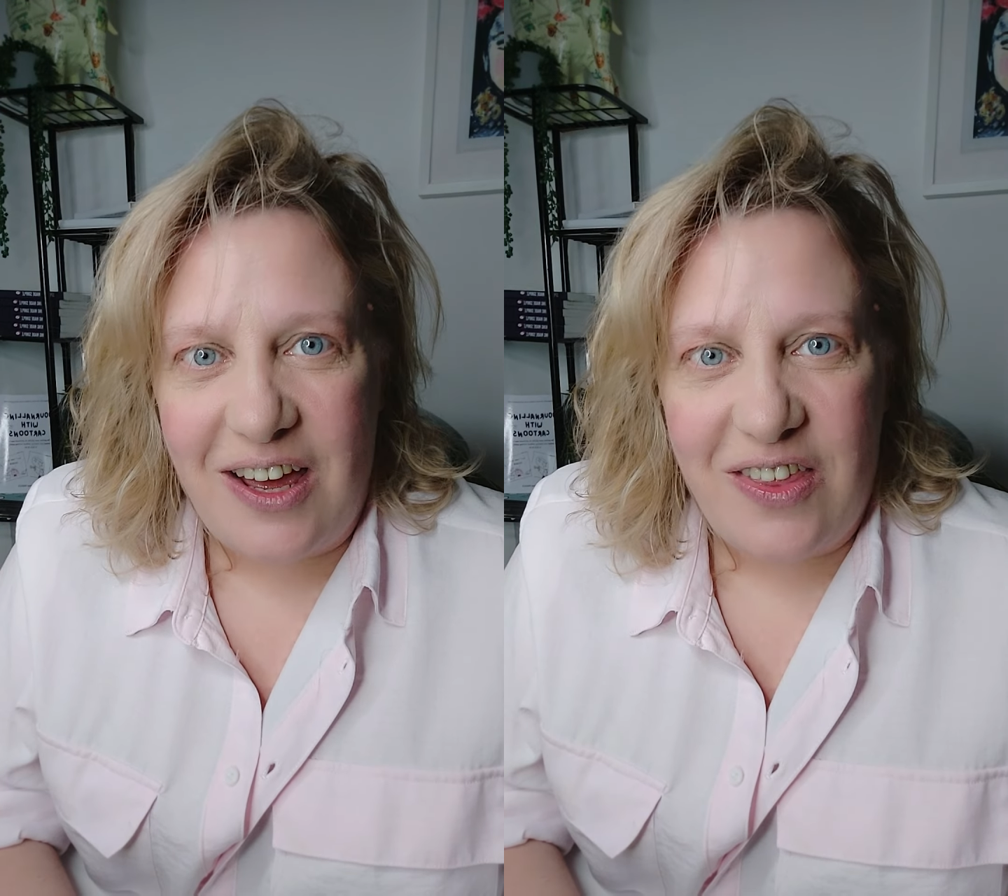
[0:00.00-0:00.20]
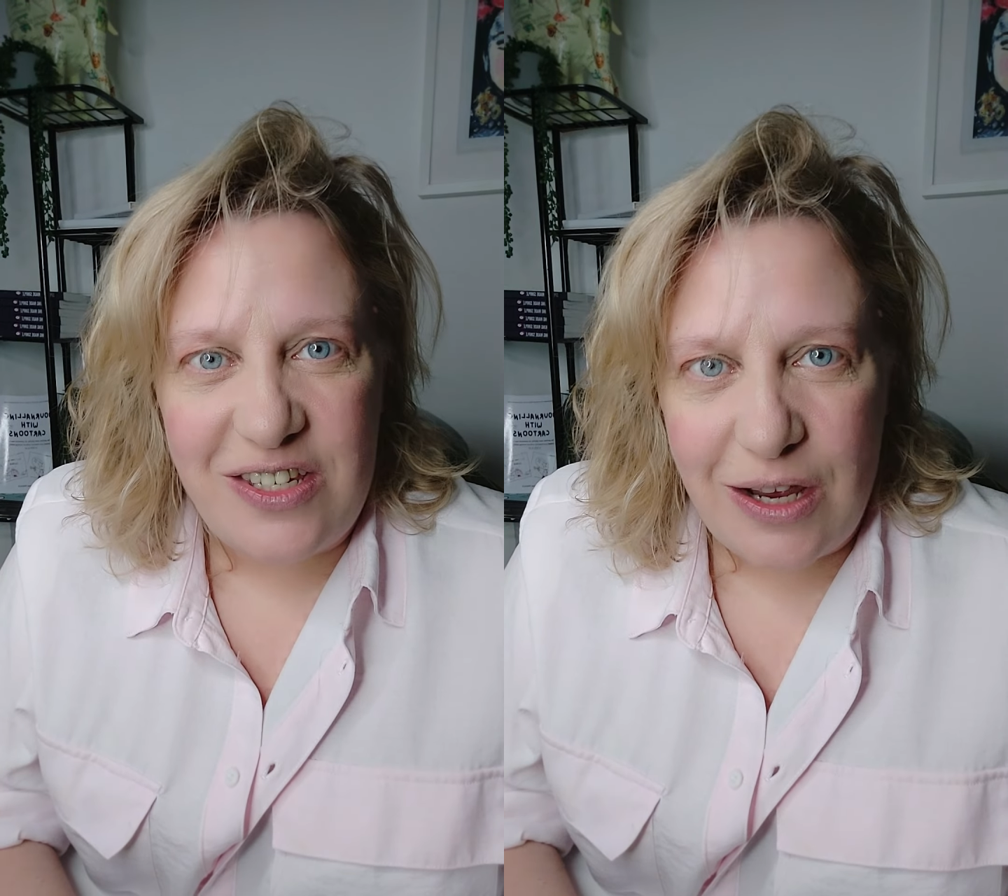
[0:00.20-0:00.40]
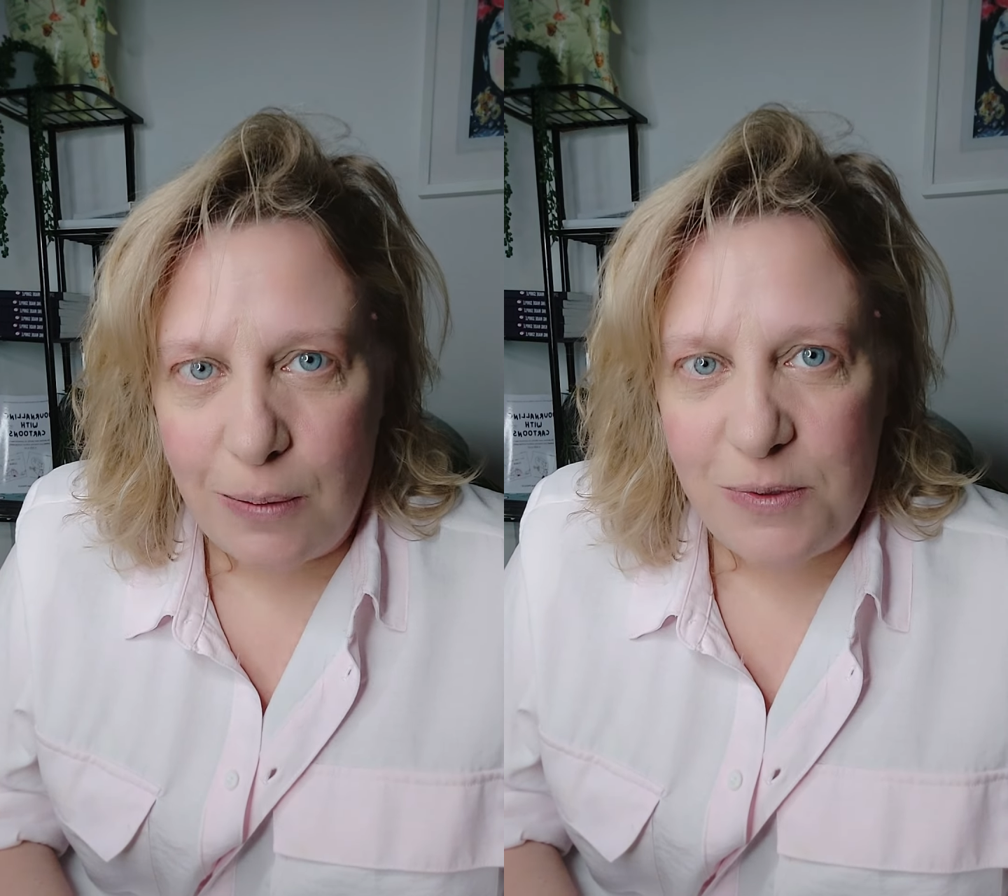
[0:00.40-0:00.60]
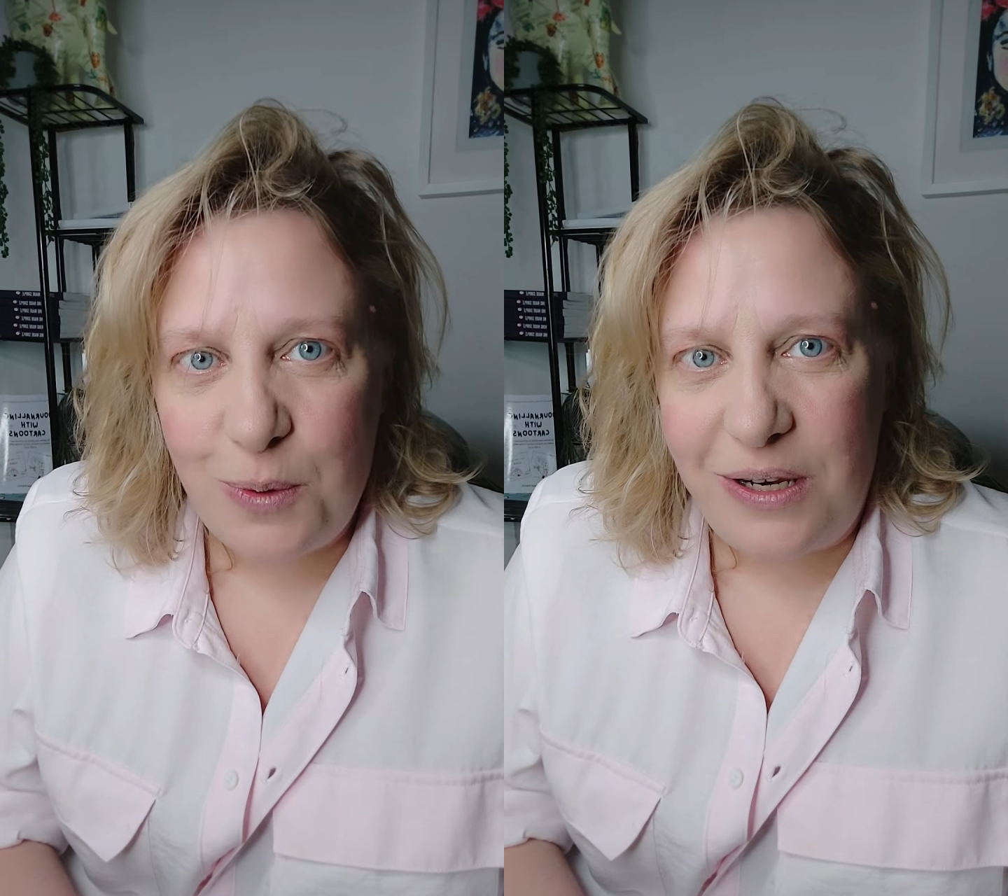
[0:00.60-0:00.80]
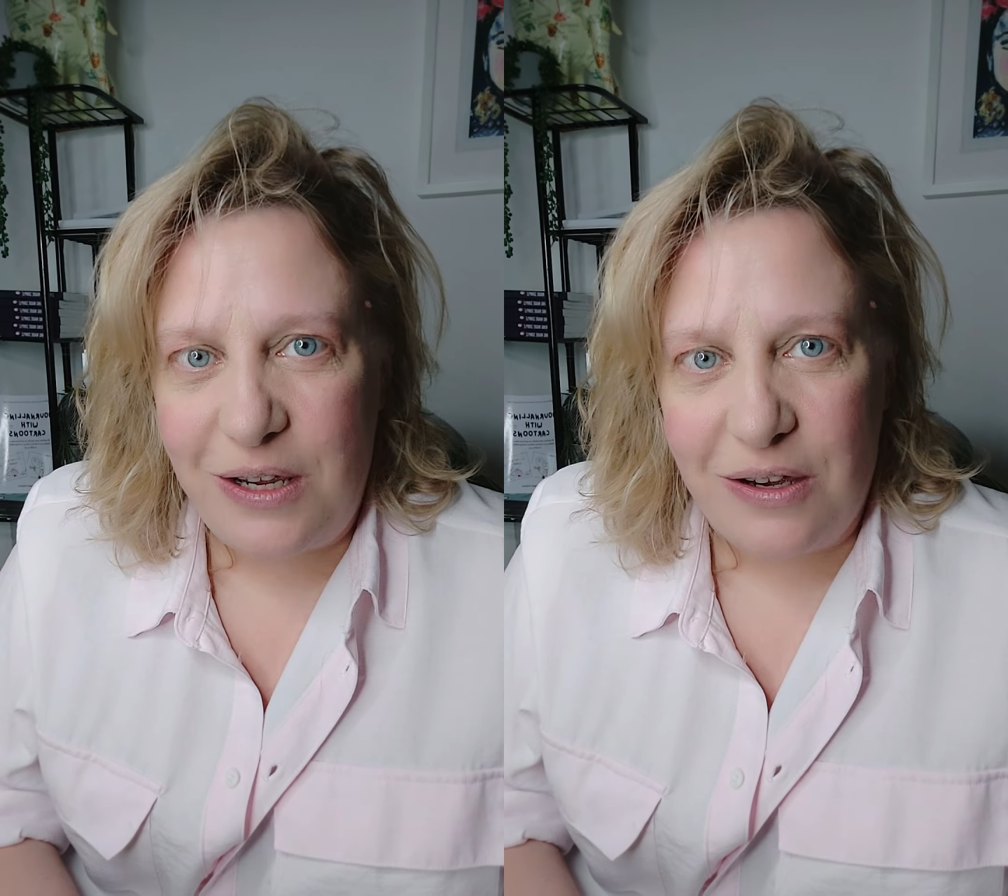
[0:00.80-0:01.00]
are the times
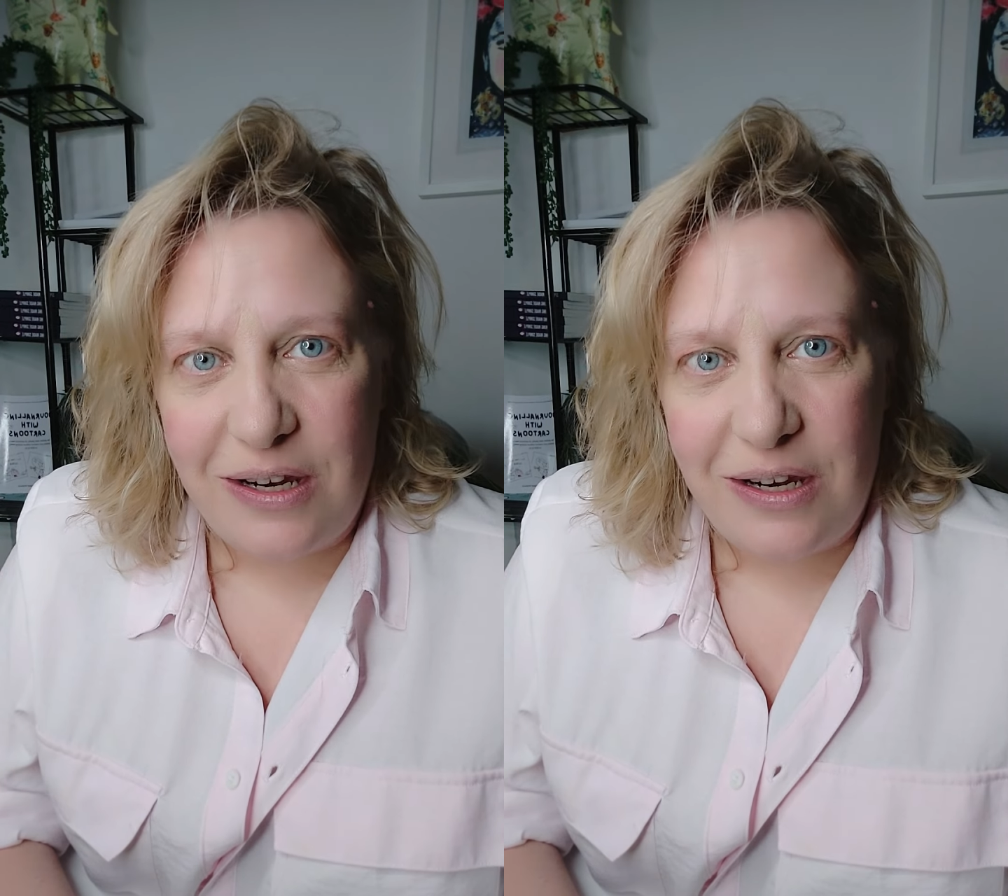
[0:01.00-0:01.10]
when you